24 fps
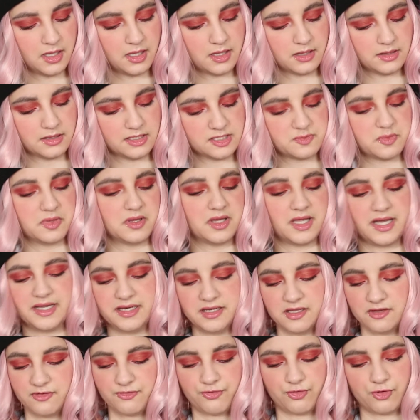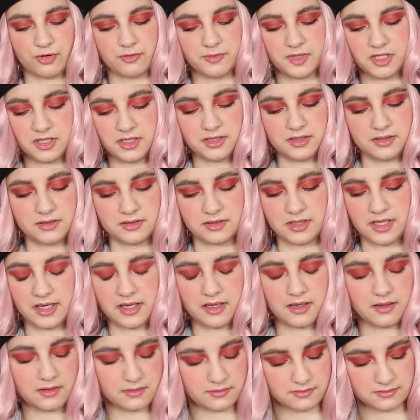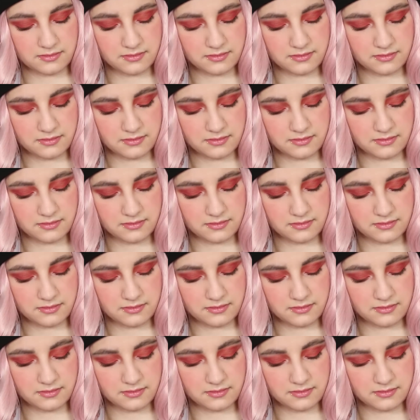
this blinding formula, like,